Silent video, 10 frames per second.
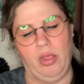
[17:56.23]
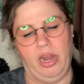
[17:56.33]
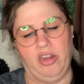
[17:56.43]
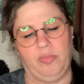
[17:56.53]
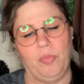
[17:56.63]

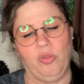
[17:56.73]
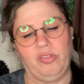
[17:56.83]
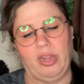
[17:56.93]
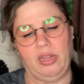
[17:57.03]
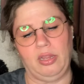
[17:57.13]
And it's most
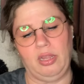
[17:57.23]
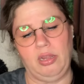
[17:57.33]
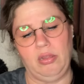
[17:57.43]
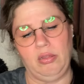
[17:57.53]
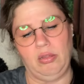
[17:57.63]

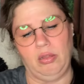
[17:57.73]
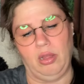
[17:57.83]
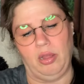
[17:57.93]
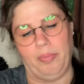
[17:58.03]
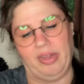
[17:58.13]
likely
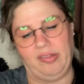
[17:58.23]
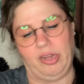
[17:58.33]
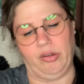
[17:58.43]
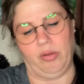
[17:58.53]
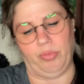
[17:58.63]
a
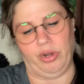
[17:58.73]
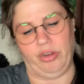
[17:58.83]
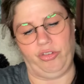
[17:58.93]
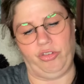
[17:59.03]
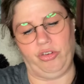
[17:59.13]
mascara
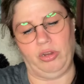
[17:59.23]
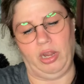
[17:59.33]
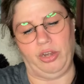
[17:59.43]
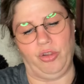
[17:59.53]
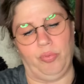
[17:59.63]
brush, and you